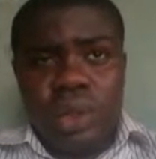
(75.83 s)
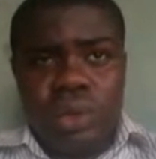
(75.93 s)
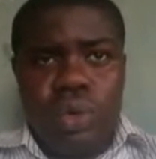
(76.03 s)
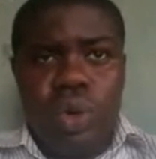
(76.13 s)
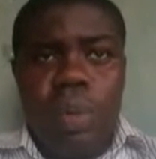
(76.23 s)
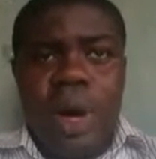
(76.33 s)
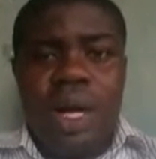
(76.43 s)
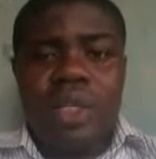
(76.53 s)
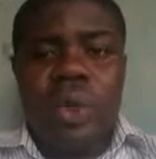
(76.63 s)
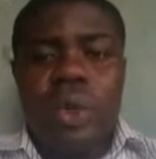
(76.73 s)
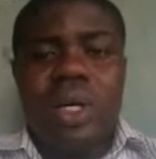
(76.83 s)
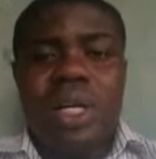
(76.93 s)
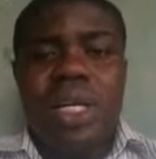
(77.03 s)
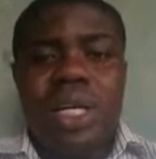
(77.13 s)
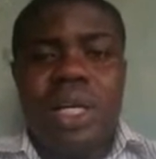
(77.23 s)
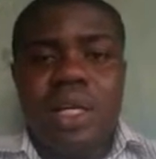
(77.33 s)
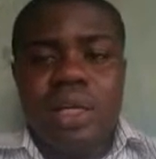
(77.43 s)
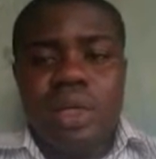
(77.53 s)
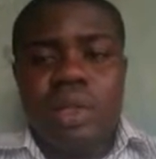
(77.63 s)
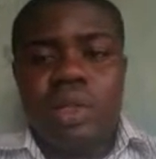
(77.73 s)
to go back to click
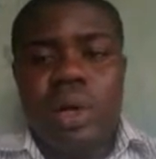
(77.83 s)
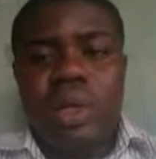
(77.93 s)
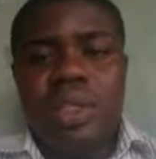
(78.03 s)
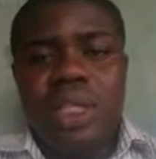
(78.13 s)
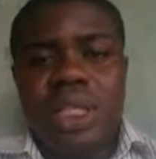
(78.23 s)
turn